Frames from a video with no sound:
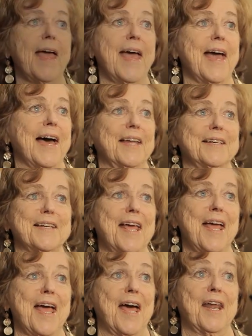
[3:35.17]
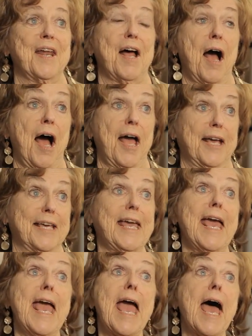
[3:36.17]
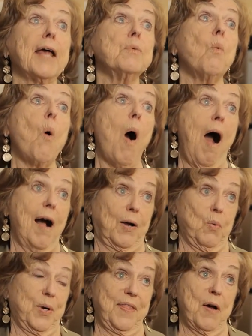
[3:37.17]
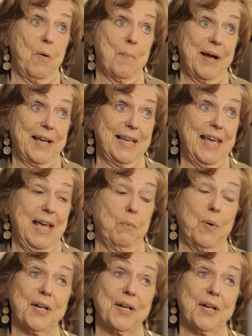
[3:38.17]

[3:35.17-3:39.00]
and I can walk without my cane.